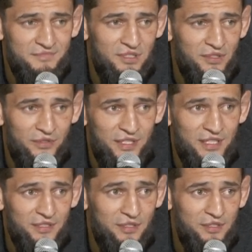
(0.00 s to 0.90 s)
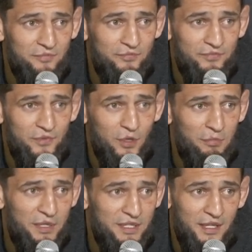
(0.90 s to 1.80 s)
Don't think so.
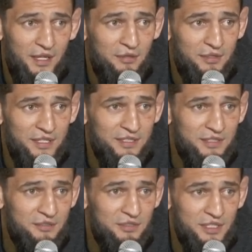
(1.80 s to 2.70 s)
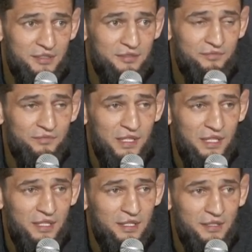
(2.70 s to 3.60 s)
Nobody now in this division.
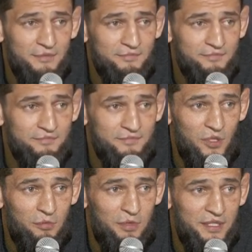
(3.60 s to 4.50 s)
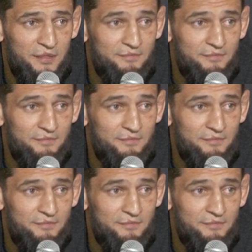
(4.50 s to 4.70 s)
Nobody.